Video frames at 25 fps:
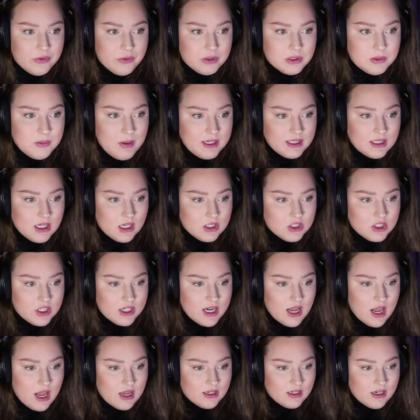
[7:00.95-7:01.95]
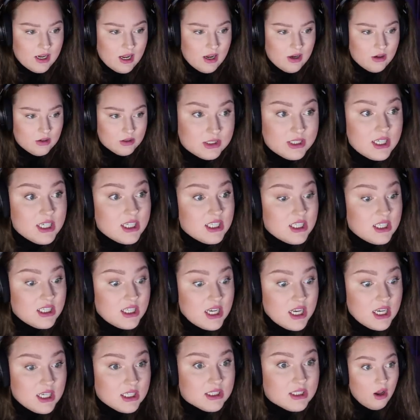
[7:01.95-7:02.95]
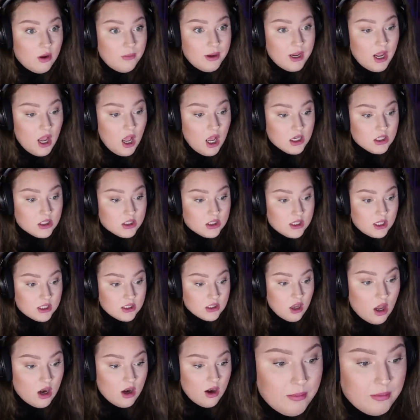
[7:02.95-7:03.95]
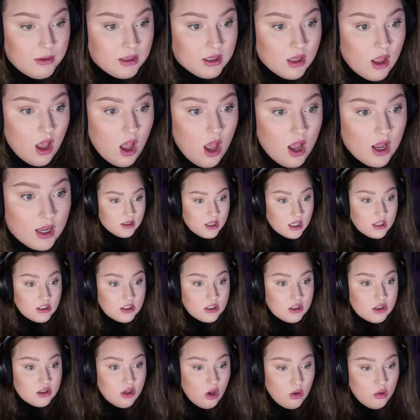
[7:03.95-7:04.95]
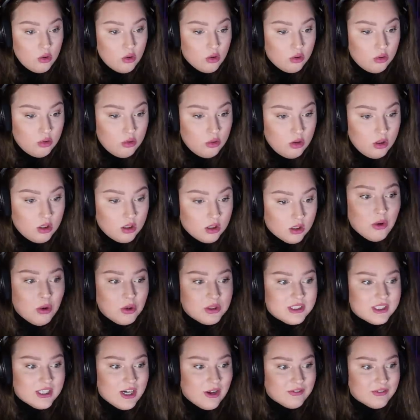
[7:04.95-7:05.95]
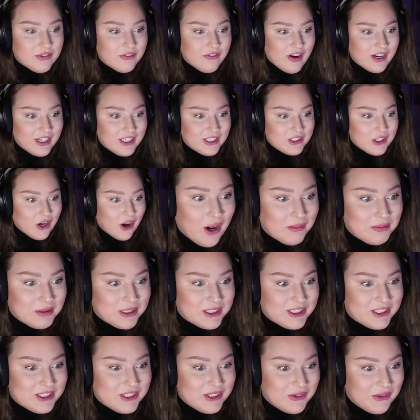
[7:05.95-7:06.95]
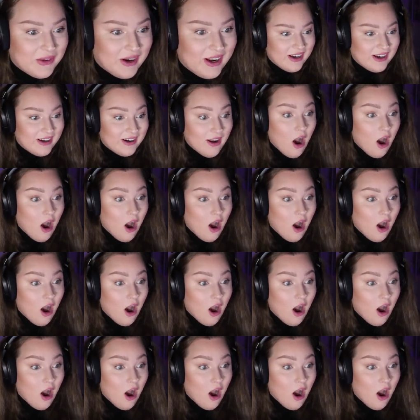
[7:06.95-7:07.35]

What's my intelligent at now? 66. Oh my gosh, that's gone up a lot. That's so cool. Old enough to find a job. Let's do it.